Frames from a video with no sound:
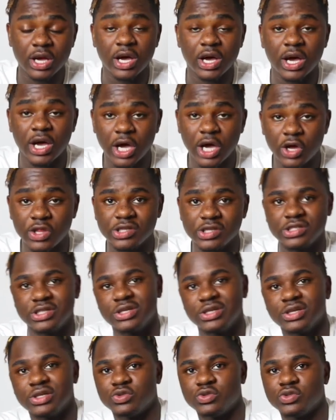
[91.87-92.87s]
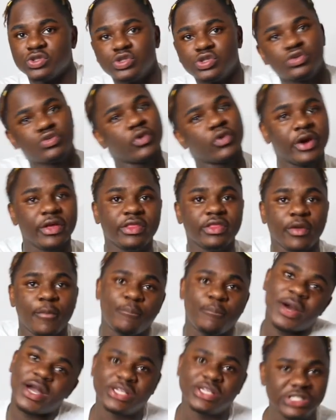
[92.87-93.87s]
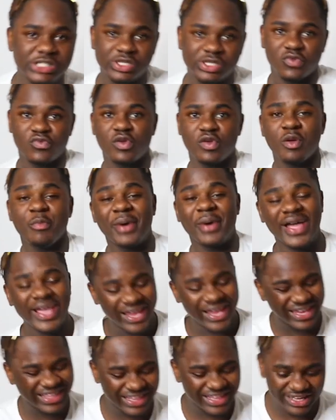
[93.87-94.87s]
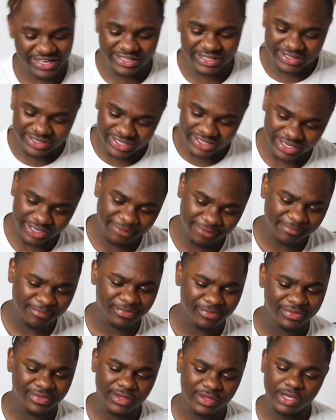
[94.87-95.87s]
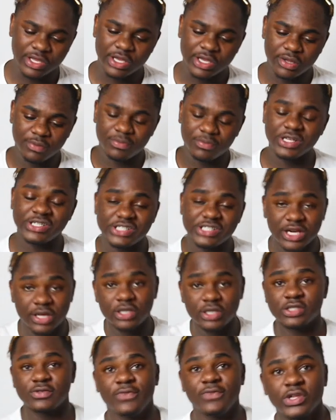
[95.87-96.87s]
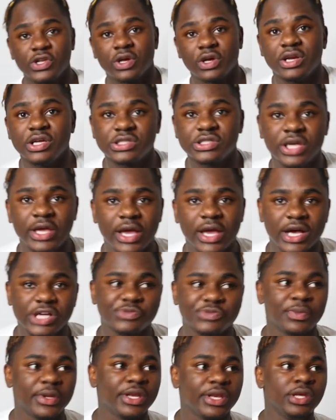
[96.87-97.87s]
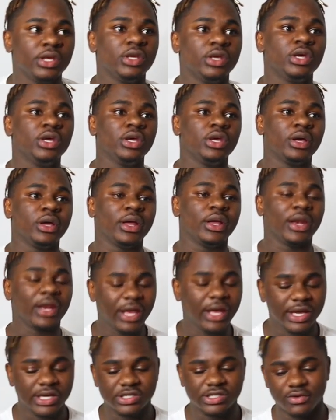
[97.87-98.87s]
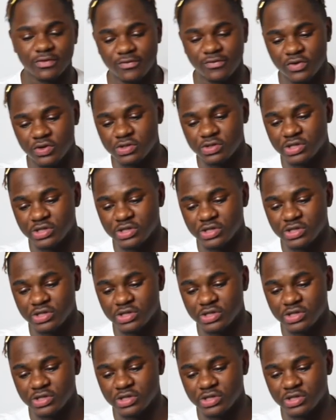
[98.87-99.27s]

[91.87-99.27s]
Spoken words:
how these niggas was throwing the punches. If we, but hey, either than that, please share this video. Let's get as many likes and views